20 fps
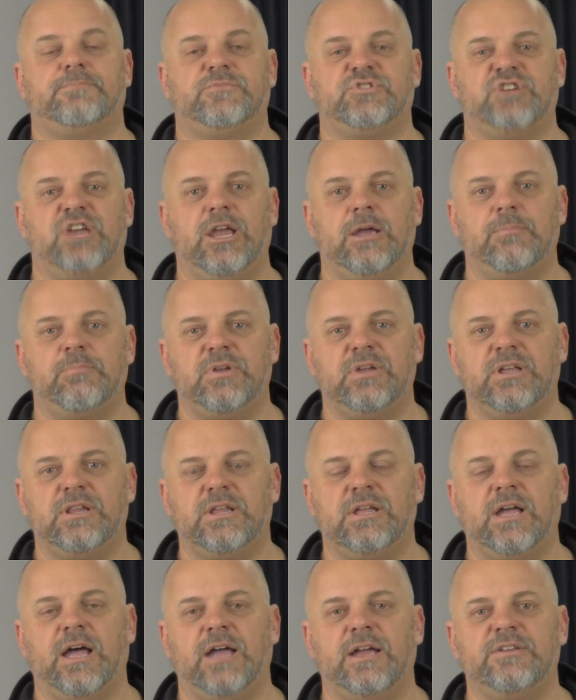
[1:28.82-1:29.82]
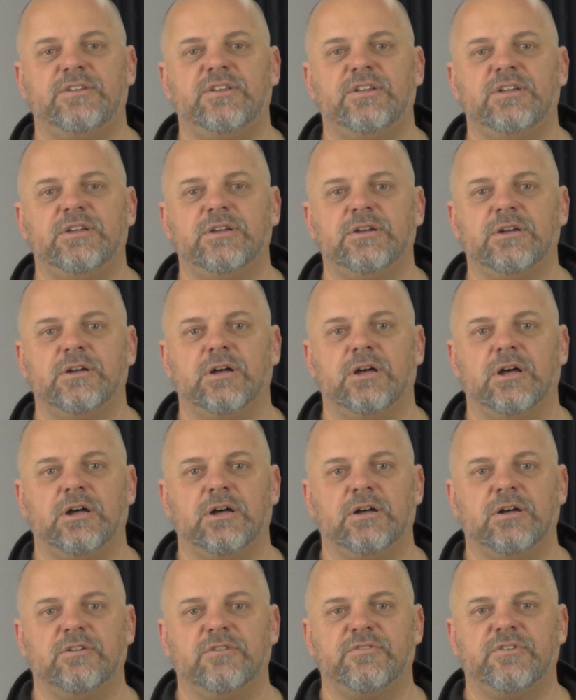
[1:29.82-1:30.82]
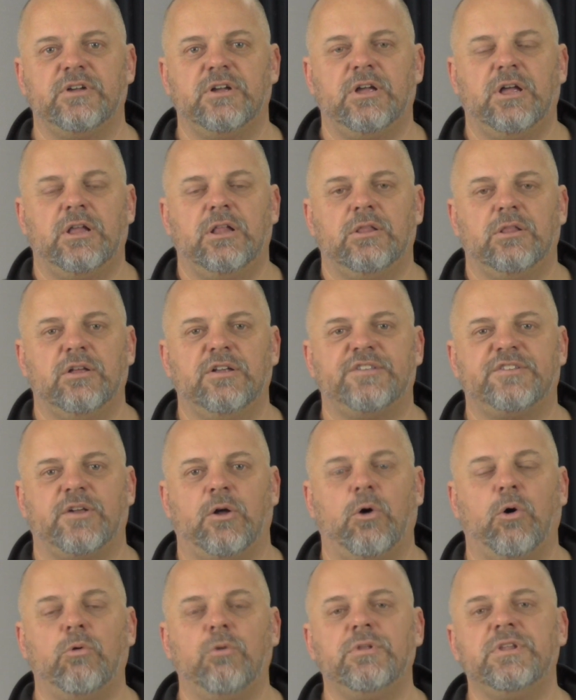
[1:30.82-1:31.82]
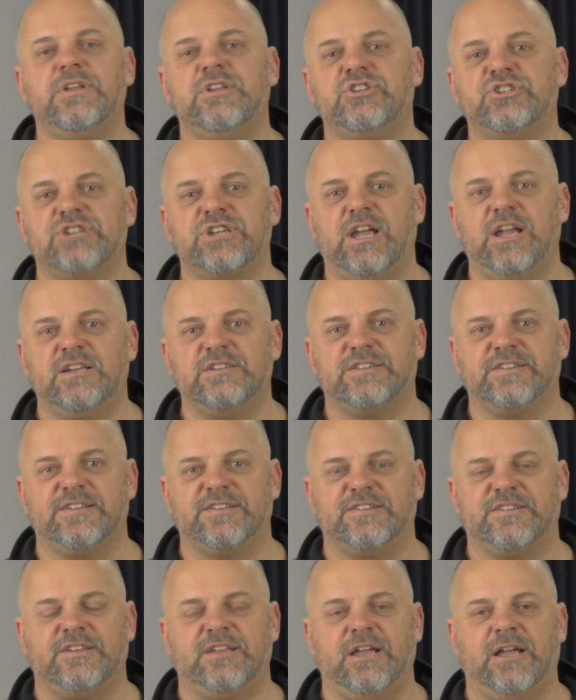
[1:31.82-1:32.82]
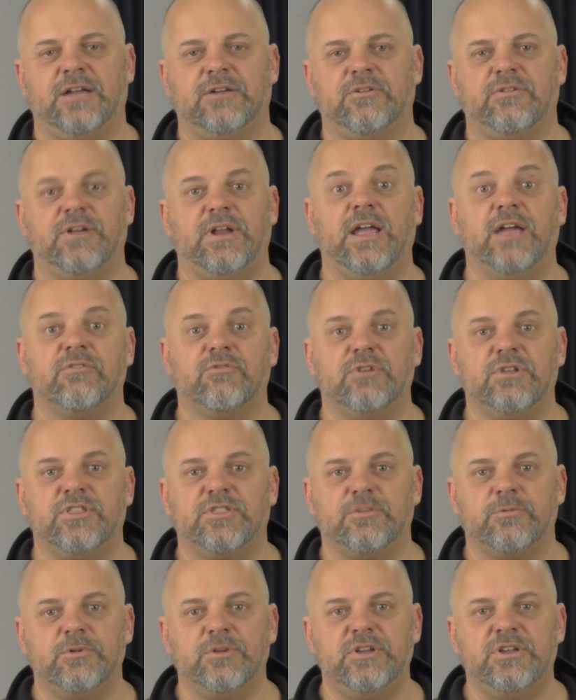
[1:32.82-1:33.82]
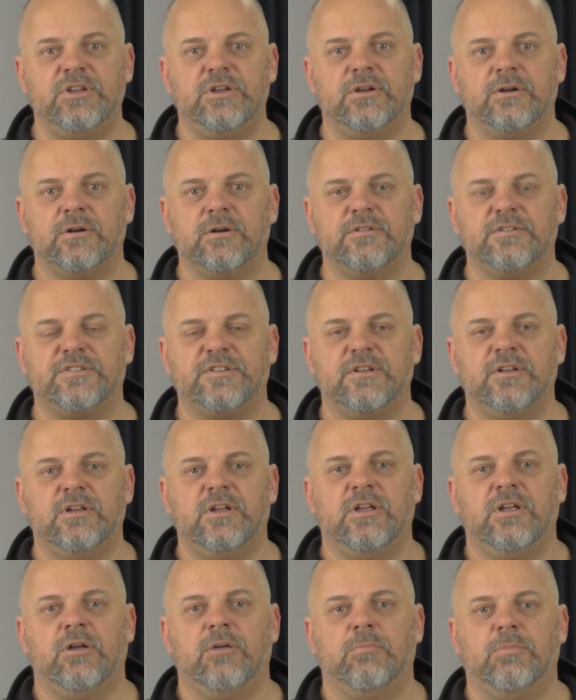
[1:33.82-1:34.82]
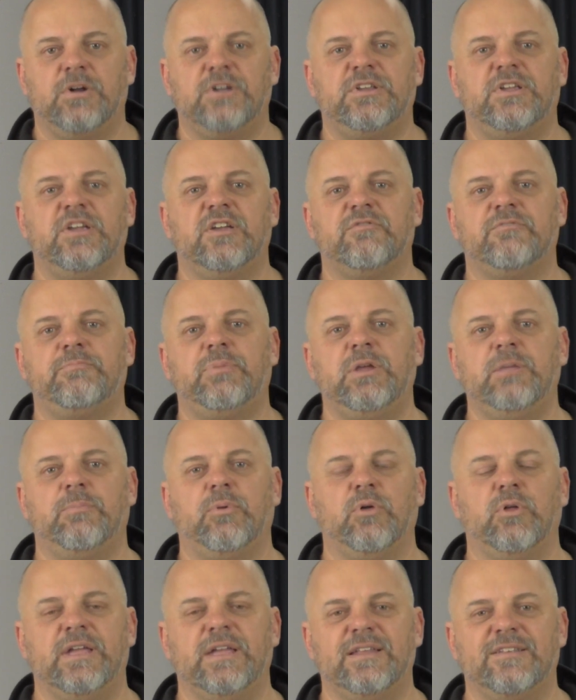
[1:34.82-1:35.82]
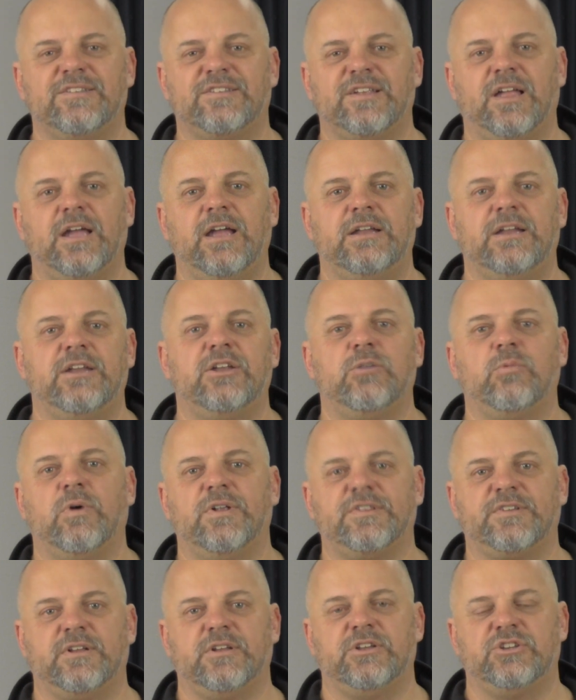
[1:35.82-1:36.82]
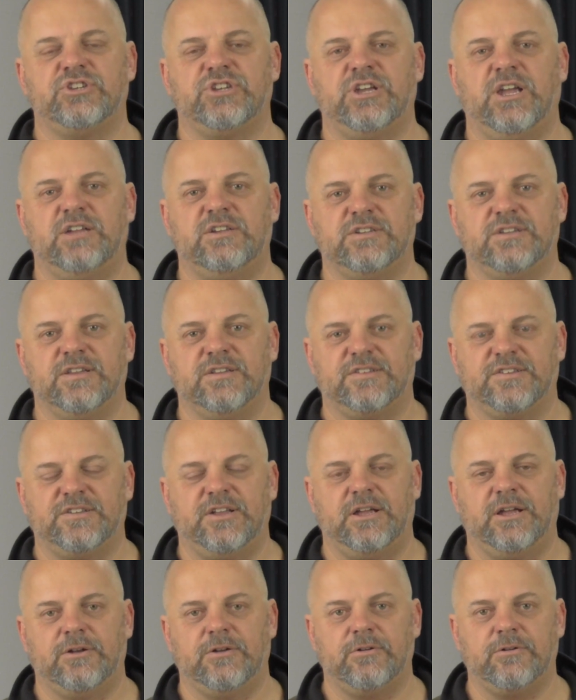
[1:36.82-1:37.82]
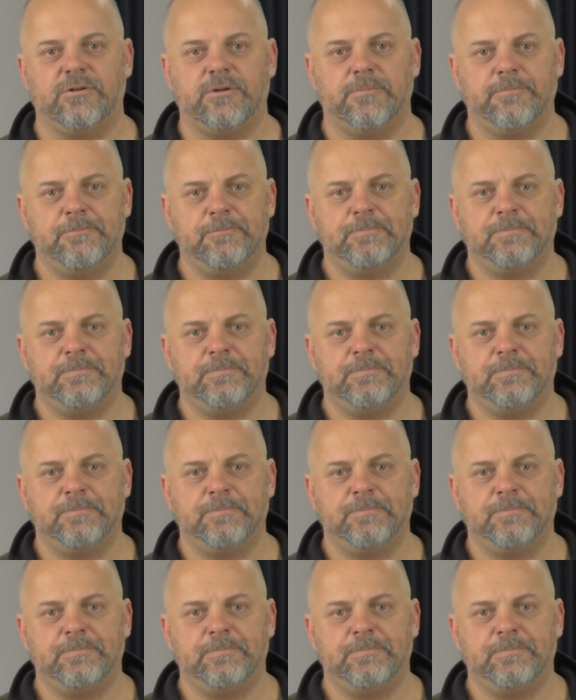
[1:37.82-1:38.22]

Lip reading: championed the idea of let's only change this standard every 3 years, but give people insight into what's going to change in the standard.